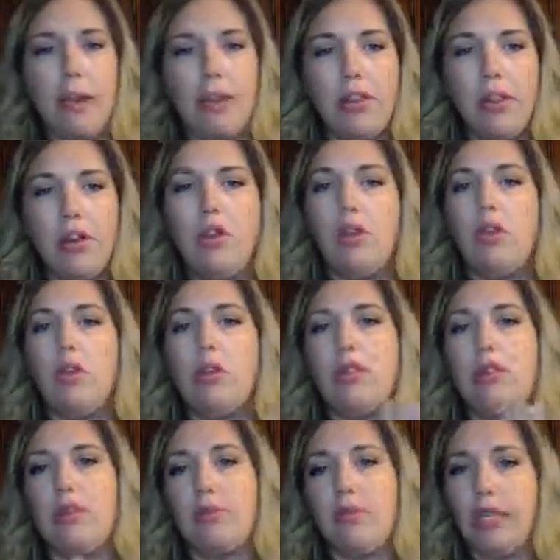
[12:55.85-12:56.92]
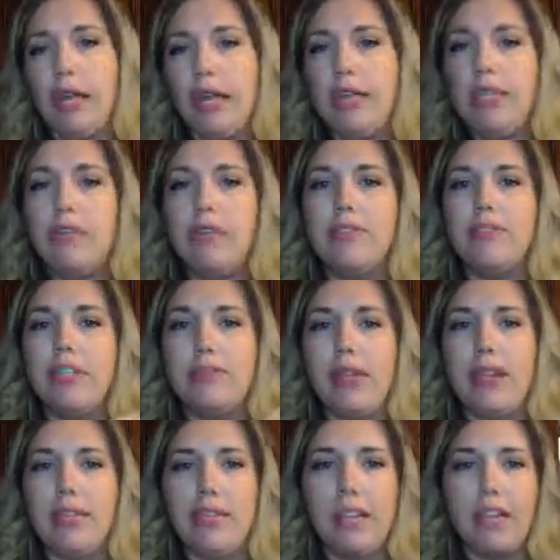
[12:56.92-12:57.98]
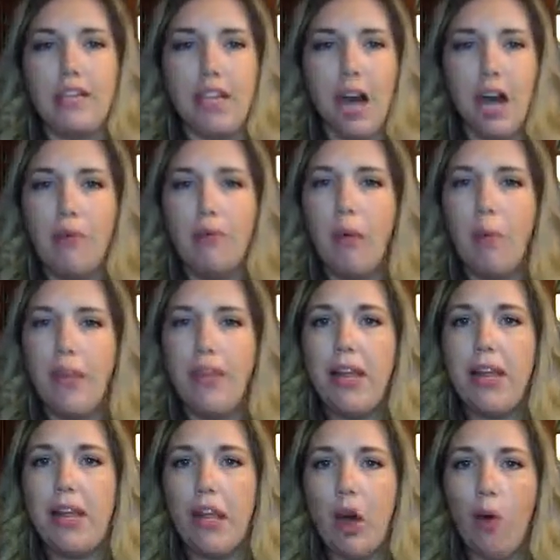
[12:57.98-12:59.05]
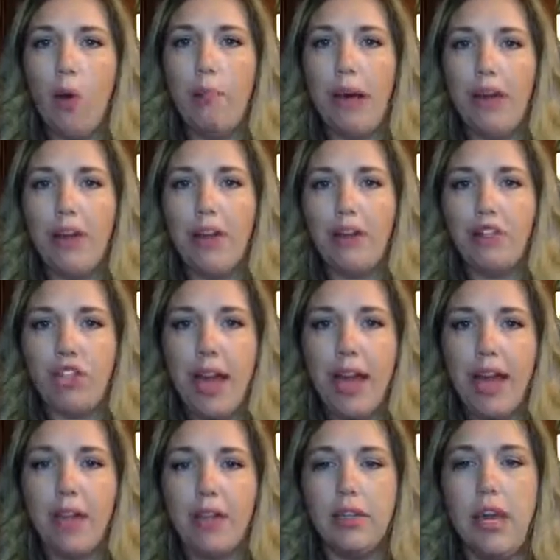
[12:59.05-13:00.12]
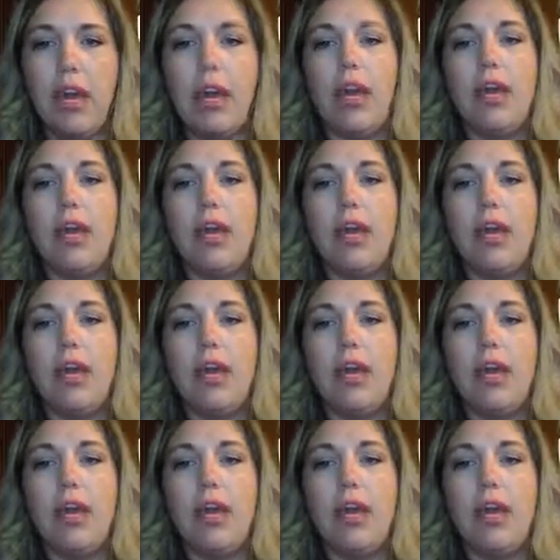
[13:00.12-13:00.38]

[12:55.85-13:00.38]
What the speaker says: about their goals and their related service minutes and they talk about what they know about your child.